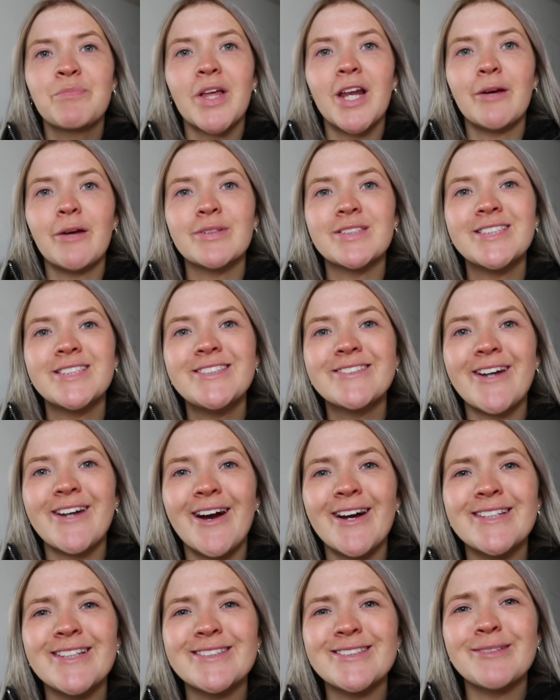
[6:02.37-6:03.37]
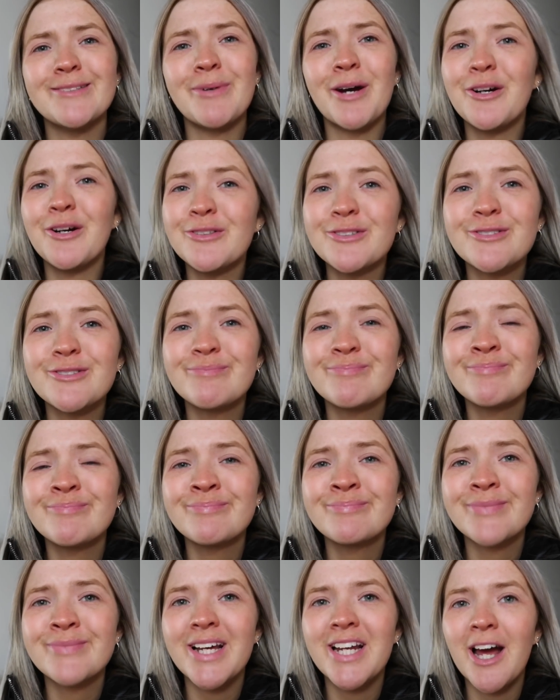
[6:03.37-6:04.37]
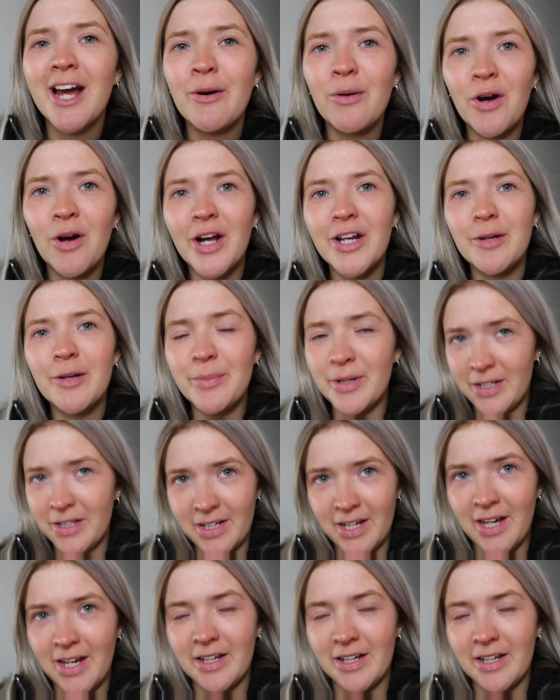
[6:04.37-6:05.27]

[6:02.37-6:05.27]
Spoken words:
and I'll see you guys in about an hour and a bit,